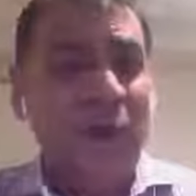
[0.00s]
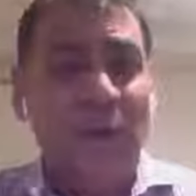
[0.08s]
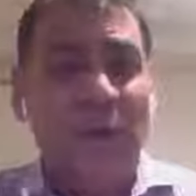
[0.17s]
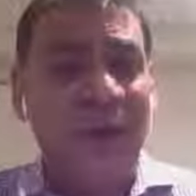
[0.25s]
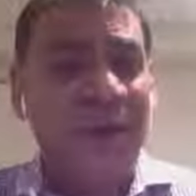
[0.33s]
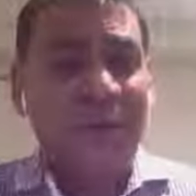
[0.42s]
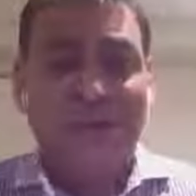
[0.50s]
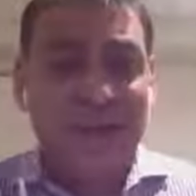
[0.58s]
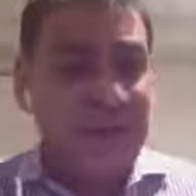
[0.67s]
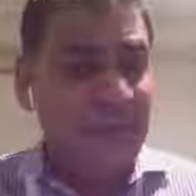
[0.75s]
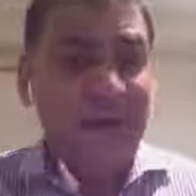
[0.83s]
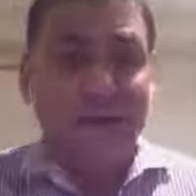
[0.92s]
one
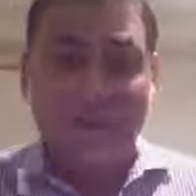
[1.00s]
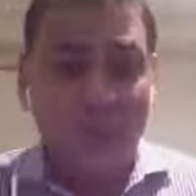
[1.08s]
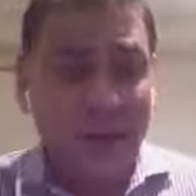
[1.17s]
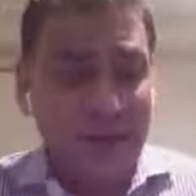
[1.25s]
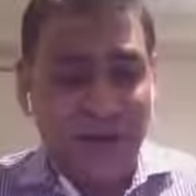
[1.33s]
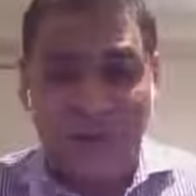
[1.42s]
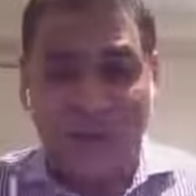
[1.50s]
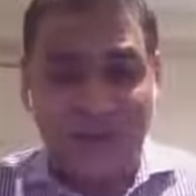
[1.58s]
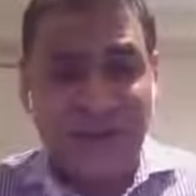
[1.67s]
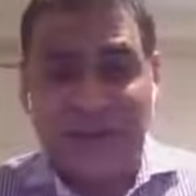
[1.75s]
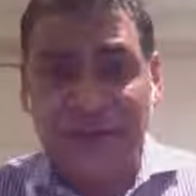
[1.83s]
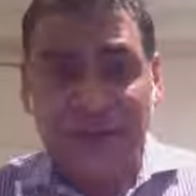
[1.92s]
10 minutes away, so
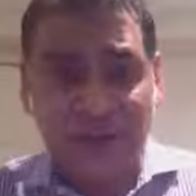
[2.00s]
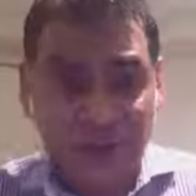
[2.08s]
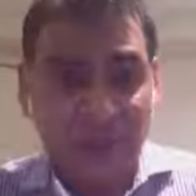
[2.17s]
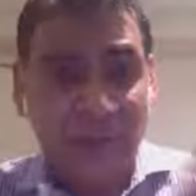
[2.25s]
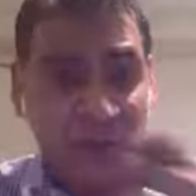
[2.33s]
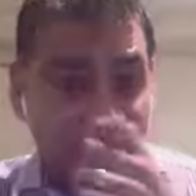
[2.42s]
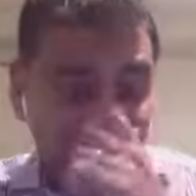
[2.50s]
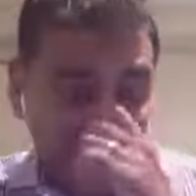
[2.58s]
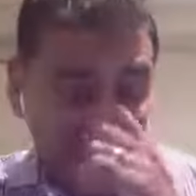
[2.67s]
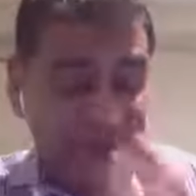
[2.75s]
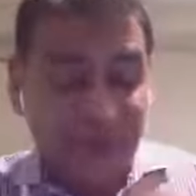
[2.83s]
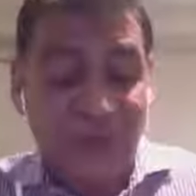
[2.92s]
it's easy to at
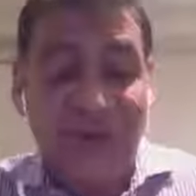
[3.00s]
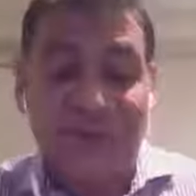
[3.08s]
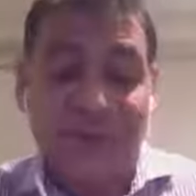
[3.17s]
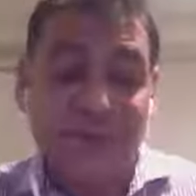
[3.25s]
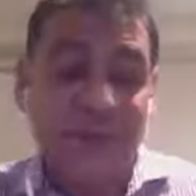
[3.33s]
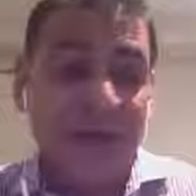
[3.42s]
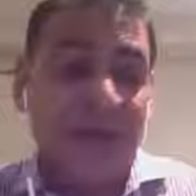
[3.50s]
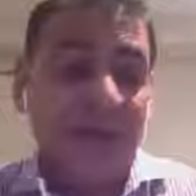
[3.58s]
a friend's office.